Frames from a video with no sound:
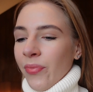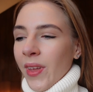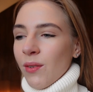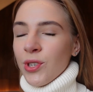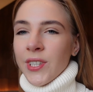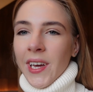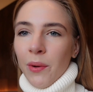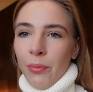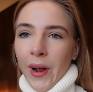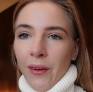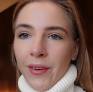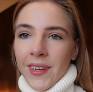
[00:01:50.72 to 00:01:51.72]
we just had
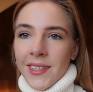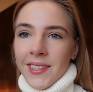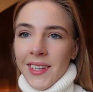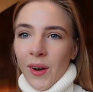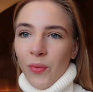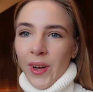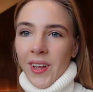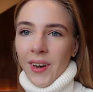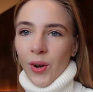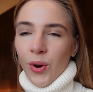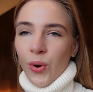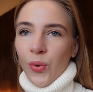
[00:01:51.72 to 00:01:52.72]
breakfast and now we're
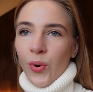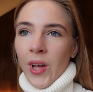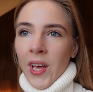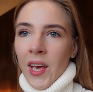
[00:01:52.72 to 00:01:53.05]
gonna go